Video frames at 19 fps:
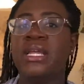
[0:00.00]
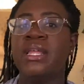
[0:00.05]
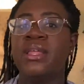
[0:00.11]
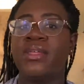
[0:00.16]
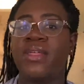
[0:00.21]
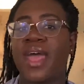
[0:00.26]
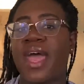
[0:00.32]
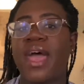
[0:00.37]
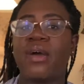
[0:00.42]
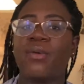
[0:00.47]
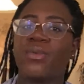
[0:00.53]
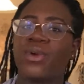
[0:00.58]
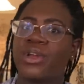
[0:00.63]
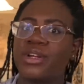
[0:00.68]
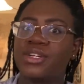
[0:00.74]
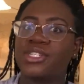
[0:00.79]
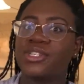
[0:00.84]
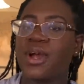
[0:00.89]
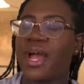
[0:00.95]
that we're
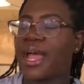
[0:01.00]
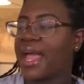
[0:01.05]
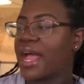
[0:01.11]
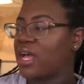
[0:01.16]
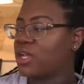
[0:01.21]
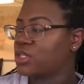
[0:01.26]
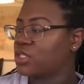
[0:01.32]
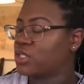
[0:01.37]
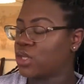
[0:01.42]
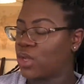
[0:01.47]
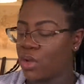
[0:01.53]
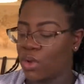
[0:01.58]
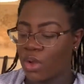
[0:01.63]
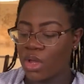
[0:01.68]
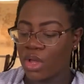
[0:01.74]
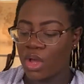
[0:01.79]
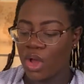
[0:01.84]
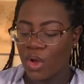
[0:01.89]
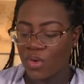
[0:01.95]
gonna try out, so
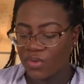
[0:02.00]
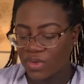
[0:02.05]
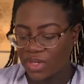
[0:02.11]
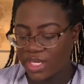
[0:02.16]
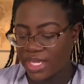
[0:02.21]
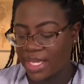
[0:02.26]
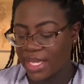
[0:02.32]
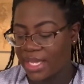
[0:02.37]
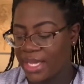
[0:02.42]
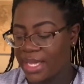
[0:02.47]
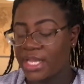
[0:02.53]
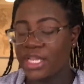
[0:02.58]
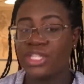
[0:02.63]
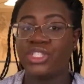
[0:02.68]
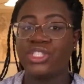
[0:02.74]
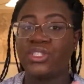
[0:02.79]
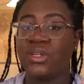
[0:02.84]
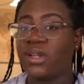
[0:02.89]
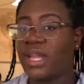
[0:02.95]
hopefully
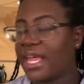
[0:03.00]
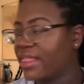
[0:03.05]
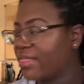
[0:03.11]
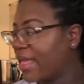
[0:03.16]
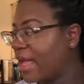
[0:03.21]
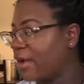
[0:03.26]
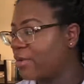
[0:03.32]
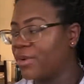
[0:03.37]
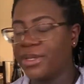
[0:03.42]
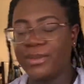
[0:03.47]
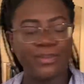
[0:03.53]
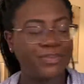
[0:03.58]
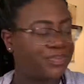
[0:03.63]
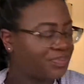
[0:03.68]
she'll like that one.